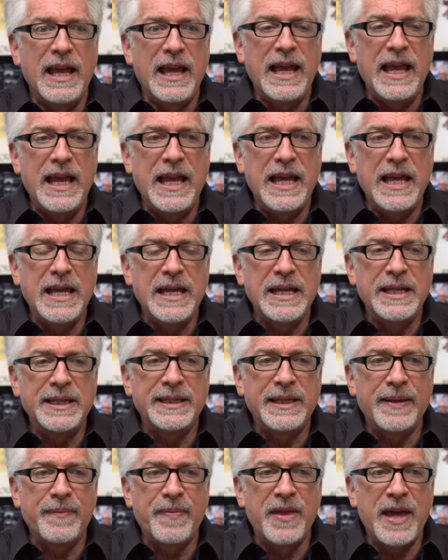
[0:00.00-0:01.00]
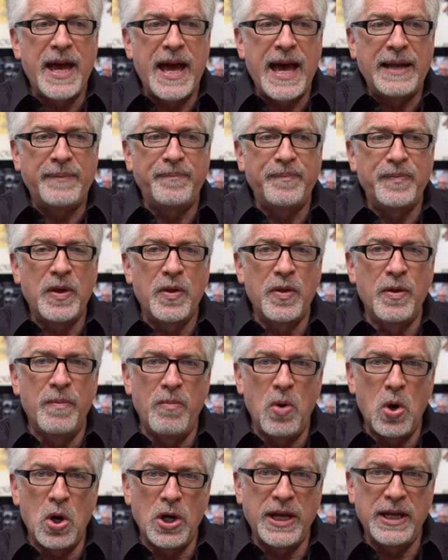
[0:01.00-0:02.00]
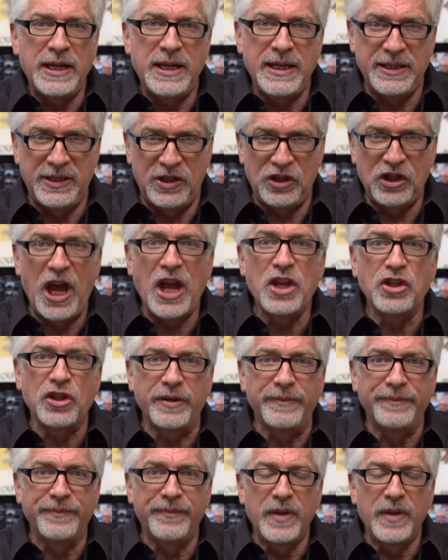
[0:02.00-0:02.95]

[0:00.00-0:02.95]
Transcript: is that the market is changing,